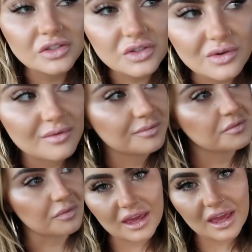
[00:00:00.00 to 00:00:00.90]
So
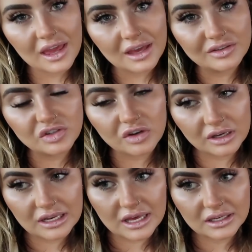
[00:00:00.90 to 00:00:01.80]
we shot
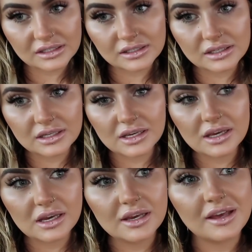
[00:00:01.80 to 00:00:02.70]
at NYX.
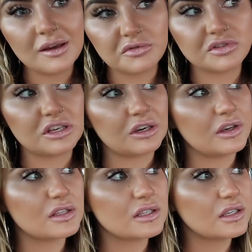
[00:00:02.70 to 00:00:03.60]
It was really
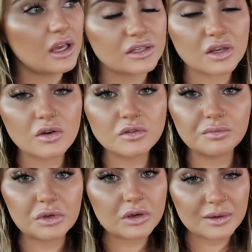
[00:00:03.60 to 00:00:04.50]
good. It's
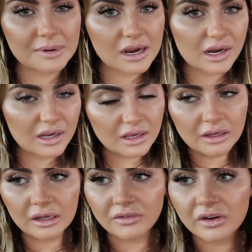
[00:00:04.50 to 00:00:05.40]
called Beauty Bar.
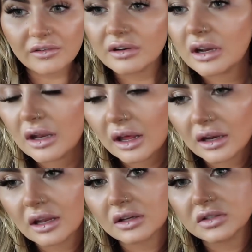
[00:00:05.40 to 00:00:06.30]
And if you're ever in, in
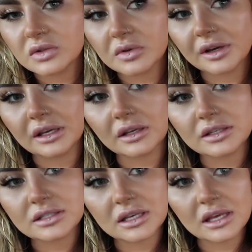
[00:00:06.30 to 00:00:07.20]
a NYX store, you
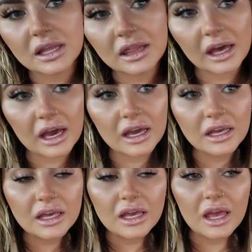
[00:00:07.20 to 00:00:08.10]
see that
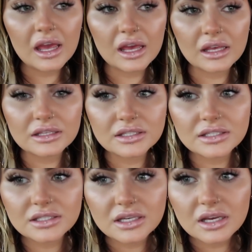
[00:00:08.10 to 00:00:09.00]

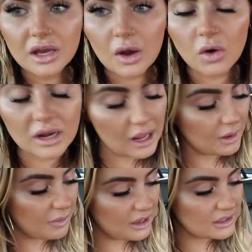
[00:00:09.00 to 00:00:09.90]
it's on
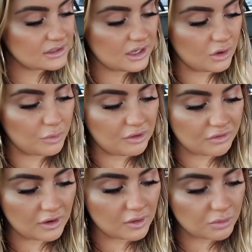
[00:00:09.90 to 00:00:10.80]
iPads and it'll be in
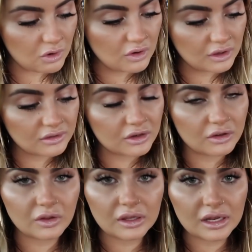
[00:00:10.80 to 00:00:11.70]
front of the product that
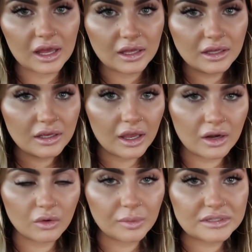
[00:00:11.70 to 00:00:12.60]
you're looking at
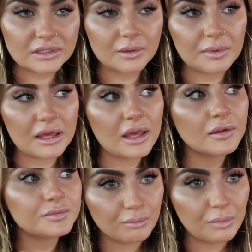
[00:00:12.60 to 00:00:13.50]
and it'll basically
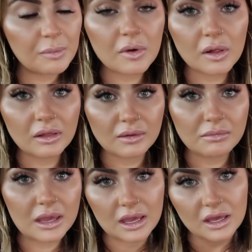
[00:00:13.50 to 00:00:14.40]
be people like
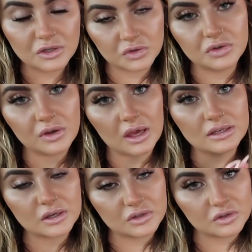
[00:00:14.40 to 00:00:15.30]
me showing you
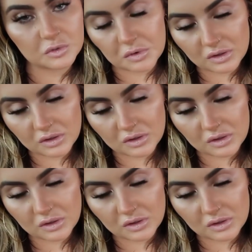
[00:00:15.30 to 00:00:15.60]
guys how to use the